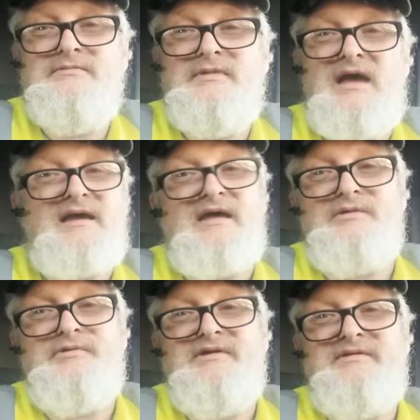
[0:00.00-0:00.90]
I gotta
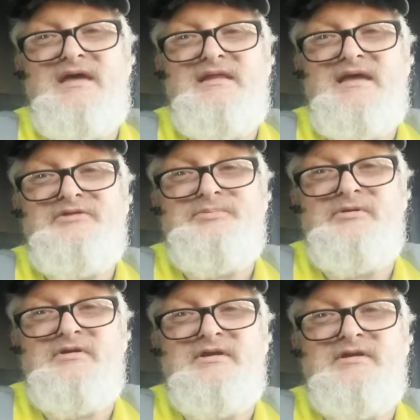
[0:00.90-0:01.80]
read that last
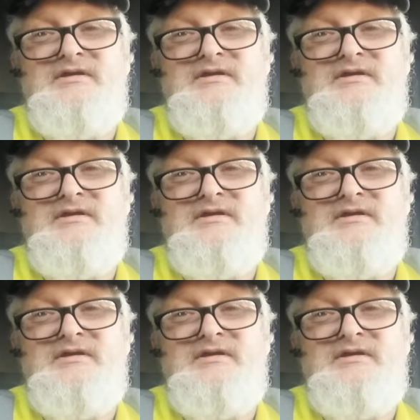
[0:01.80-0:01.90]
part again.